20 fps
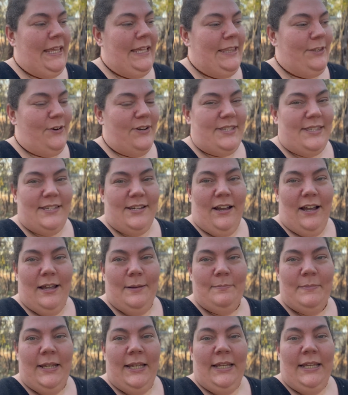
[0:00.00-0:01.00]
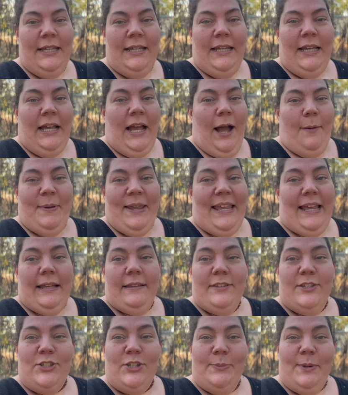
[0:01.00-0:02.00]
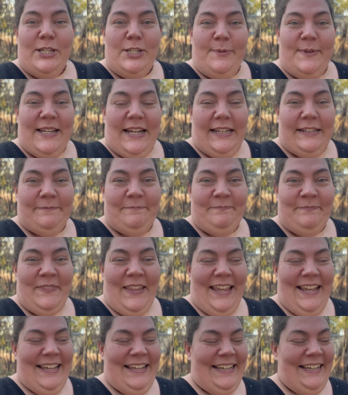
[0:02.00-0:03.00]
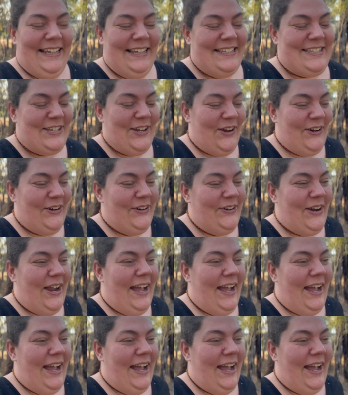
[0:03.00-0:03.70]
The rest of the time, I'm here. There's too much to be done. So